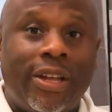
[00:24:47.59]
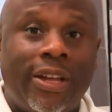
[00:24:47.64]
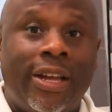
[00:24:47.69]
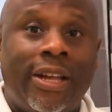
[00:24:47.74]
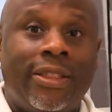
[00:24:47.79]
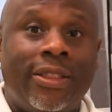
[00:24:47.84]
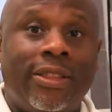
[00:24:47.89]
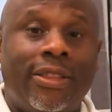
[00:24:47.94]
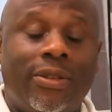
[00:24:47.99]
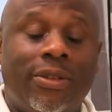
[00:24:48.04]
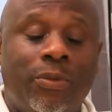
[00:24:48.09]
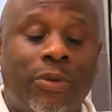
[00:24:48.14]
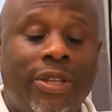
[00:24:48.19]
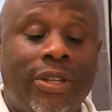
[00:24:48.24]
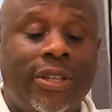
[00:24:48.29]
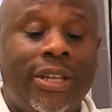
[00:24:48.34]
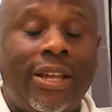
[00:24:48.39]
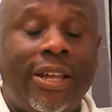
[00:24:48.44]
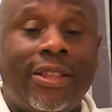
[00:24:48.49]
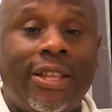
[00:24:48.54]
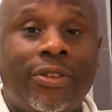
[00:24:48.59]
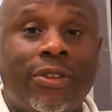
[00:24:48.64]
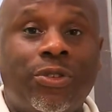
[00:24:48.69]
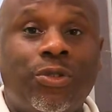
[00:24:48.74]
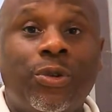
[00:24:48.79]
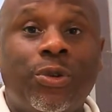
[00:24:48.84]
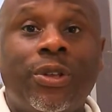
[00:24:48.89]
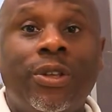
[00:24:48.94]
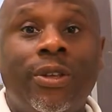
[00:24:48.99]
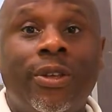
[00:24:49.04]
and when he had that
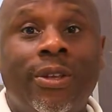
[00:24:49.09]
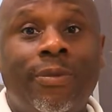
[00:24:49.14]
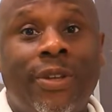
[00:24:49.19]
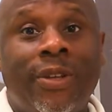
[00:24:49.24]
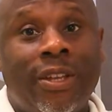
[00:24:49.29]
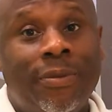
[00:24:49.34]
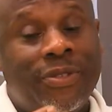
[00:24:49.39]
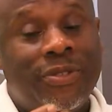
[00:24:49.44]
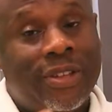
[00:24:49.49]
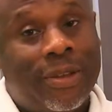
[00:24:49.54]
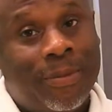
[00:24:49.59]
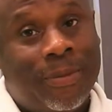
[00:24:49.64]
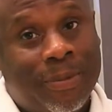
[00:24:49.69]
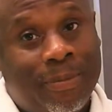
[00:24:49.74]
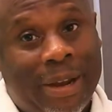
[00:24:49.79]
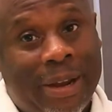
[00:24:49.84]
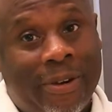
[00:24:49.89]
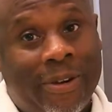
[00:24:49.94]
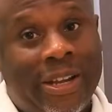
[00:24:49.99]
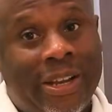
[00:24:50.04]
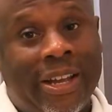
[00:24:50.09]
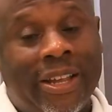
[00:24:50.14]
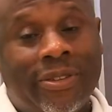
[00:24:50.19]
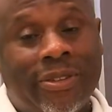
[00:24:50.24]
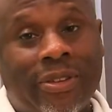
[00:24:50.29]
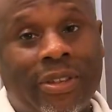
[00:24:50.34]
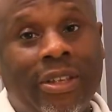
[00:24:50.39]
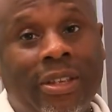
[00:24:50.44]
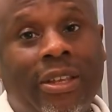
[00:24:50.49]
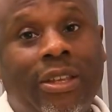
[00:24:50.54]
stroke, he became
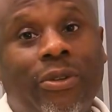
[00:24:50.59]
semi-paralyzed.